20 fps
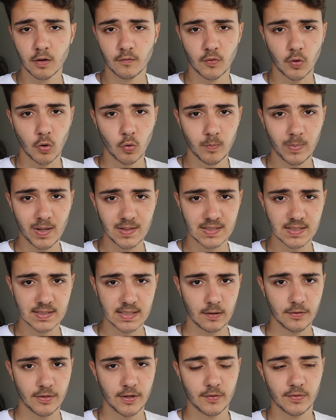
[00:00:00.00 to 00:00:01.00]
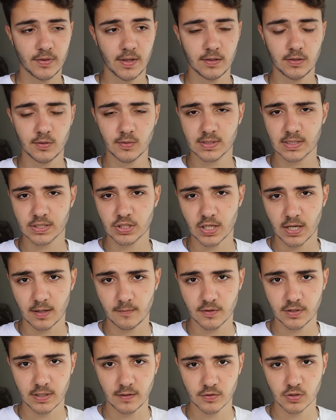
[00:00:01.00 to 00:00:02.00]
of code bases out there that uses
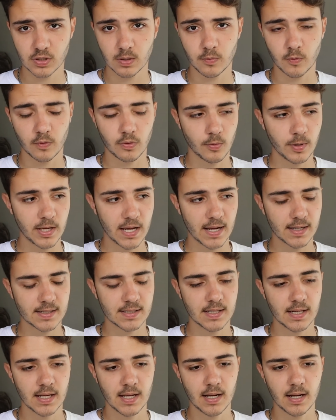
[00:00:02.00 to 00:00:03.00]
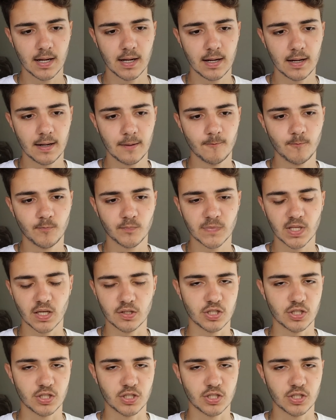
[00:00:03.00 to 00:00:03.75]
JavaScript with React um,